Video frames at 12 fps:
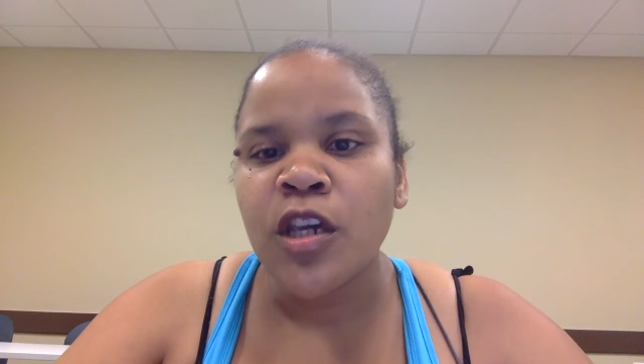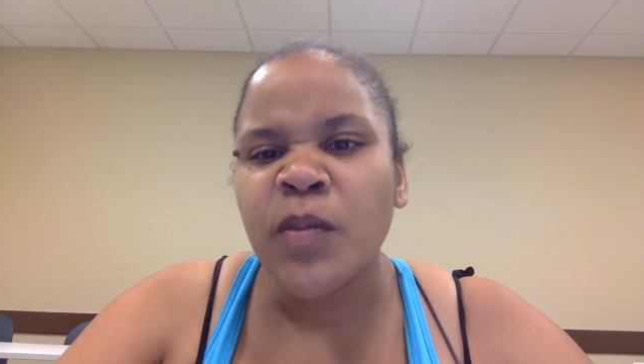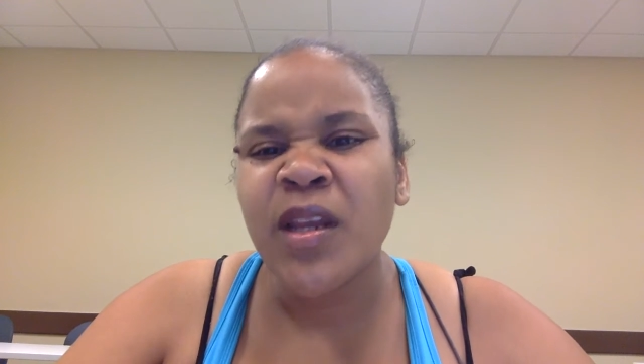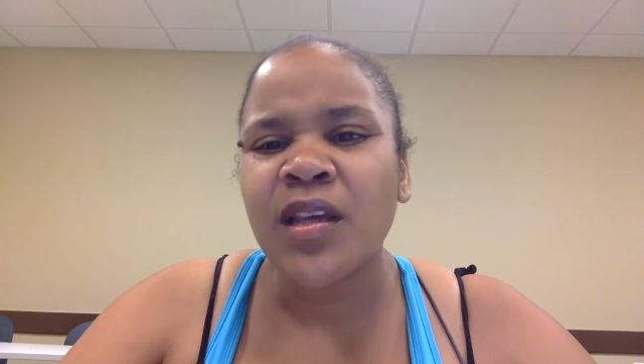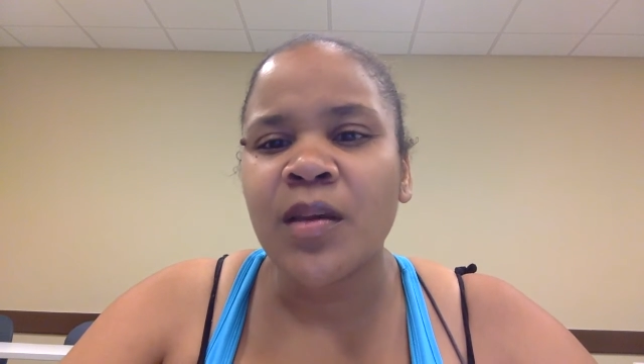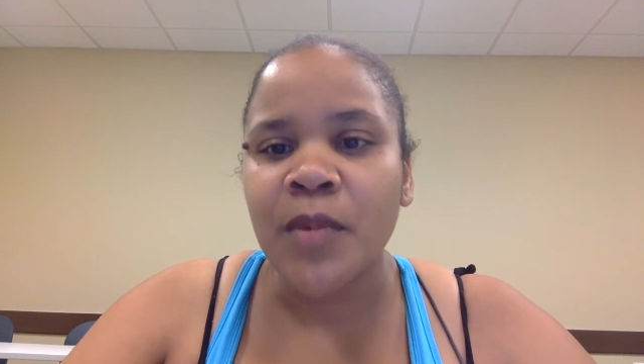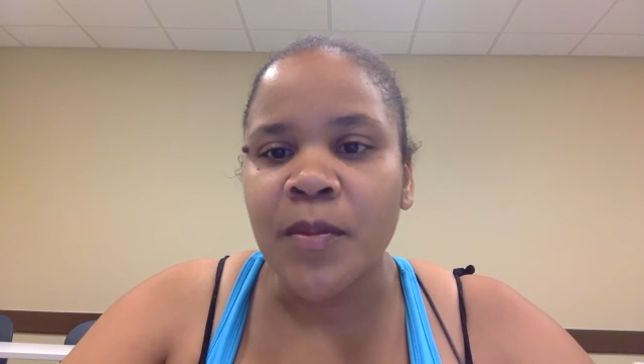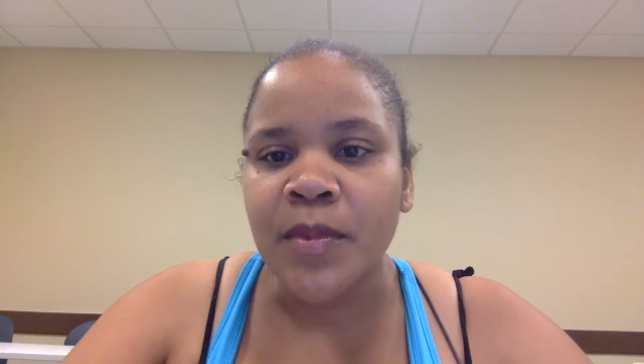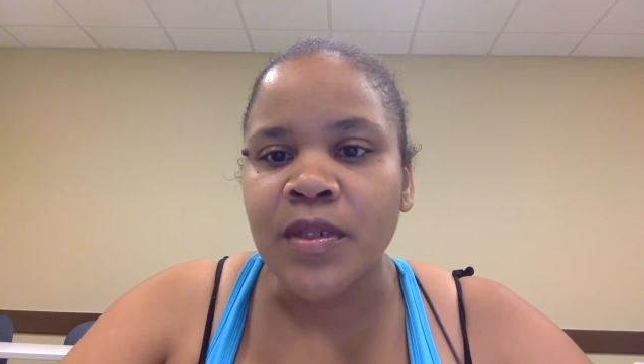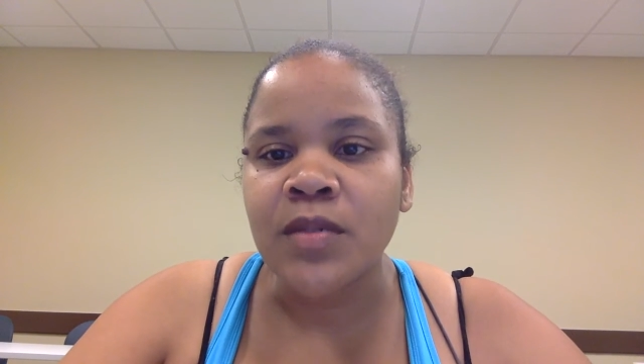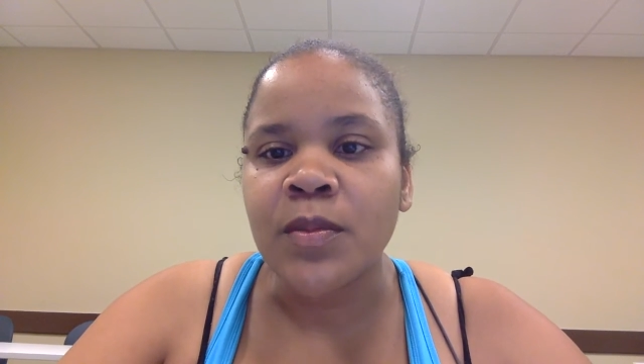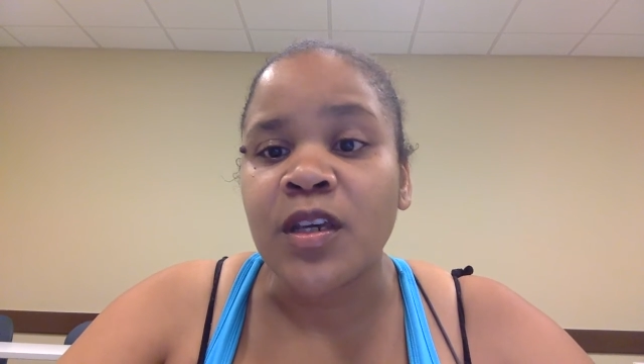You made a
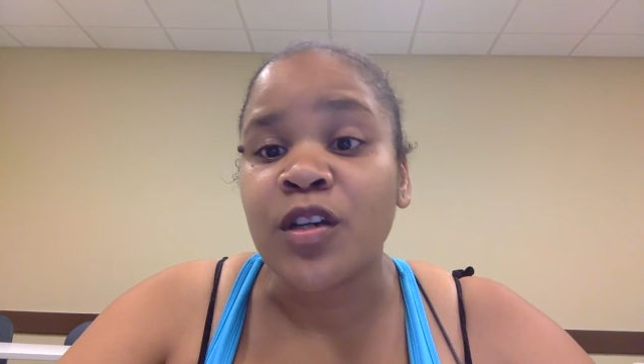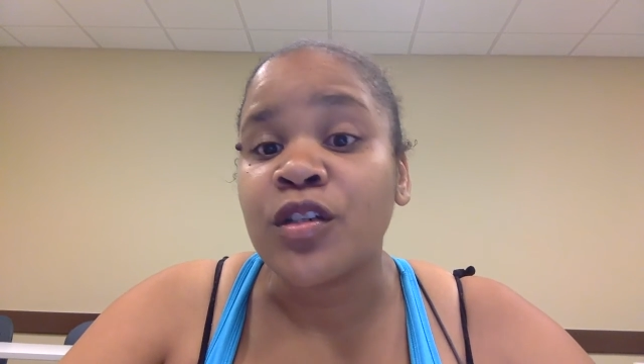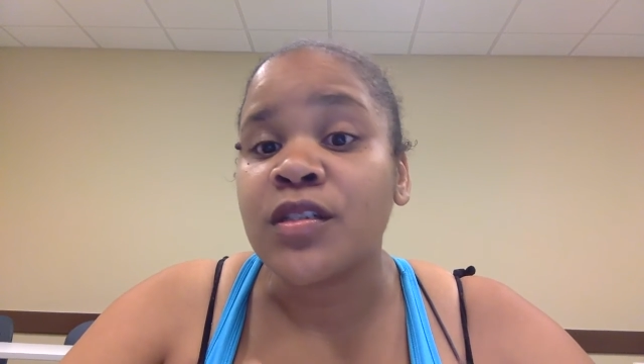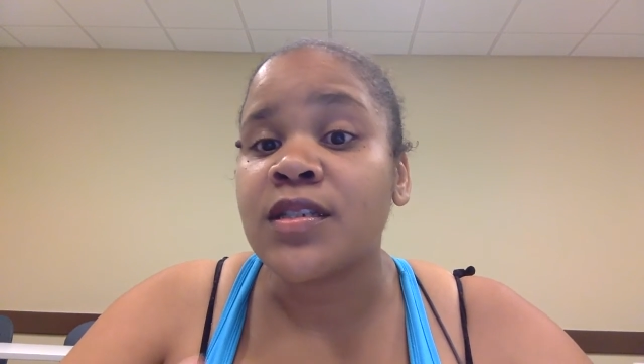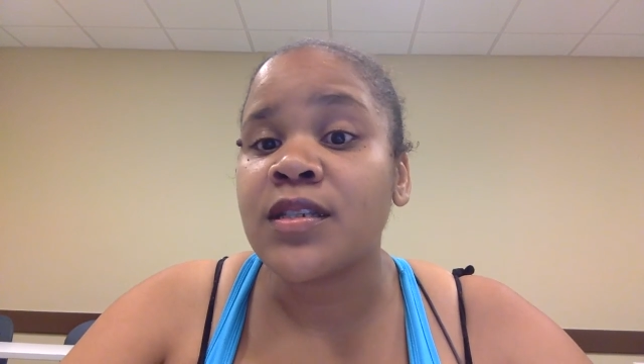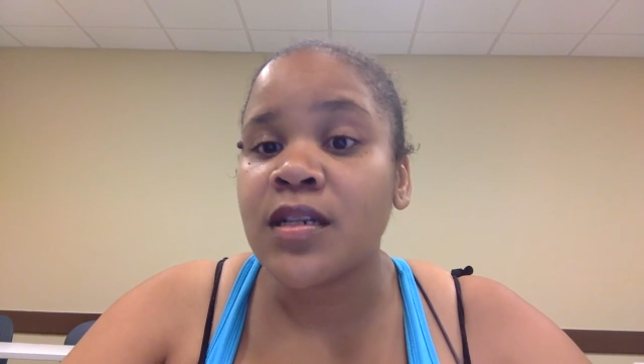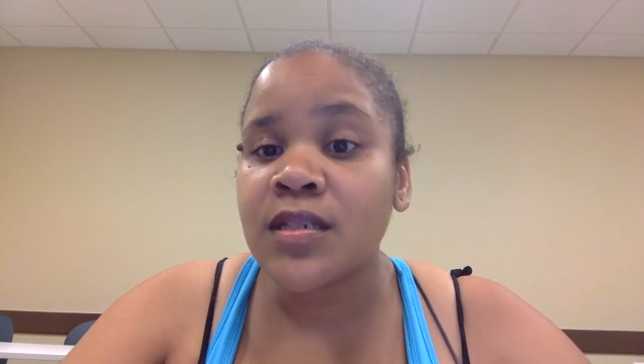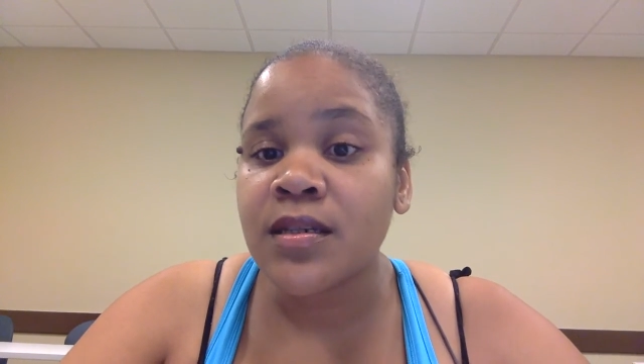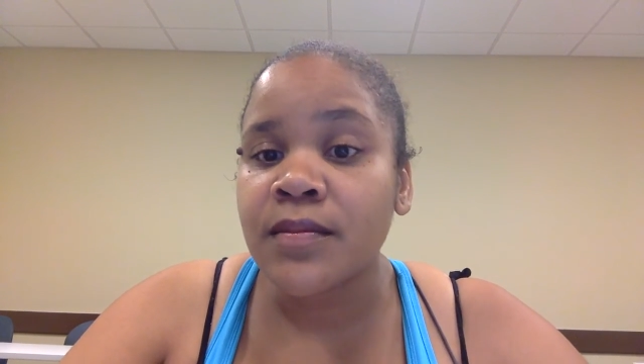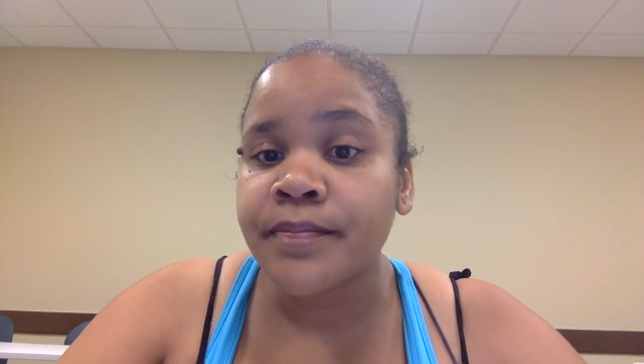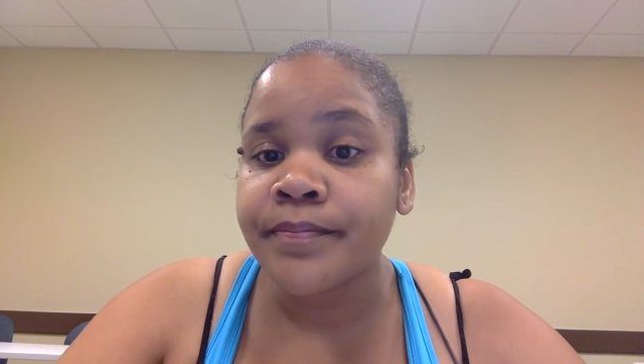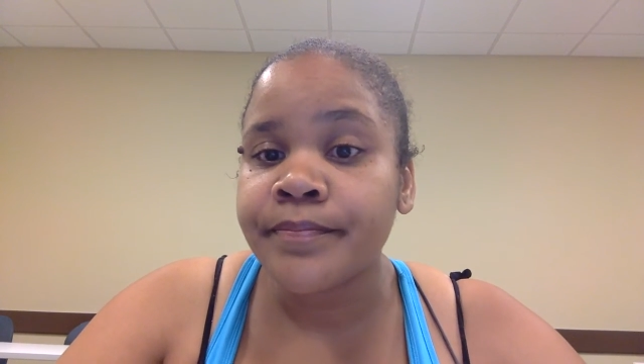commitment to be a good citizen,